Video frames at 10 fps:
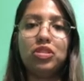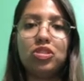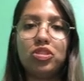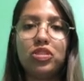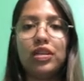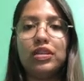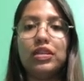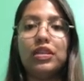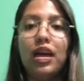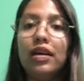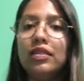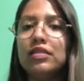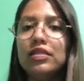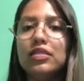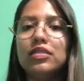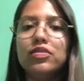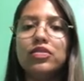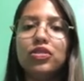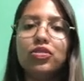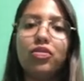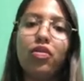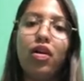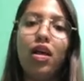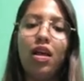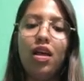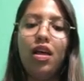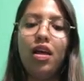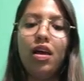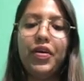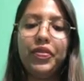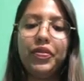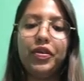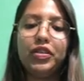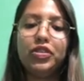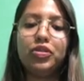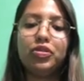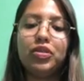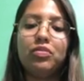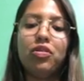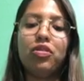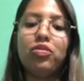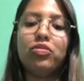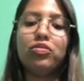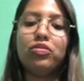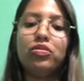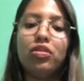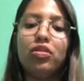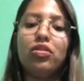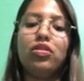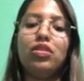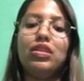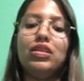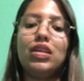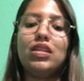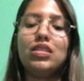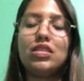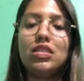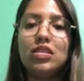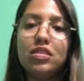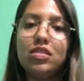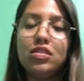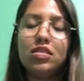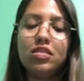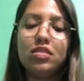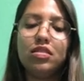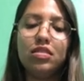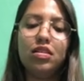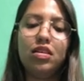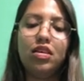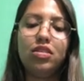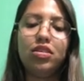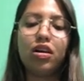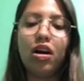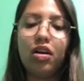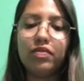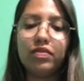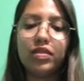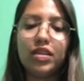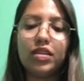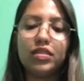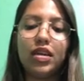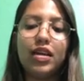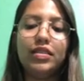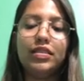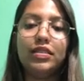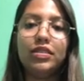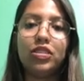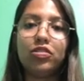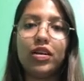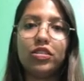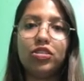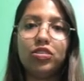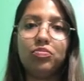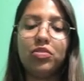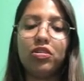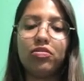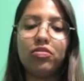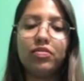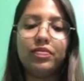society and the individual. And these three models are the consensus, the conflict, and the interaction model.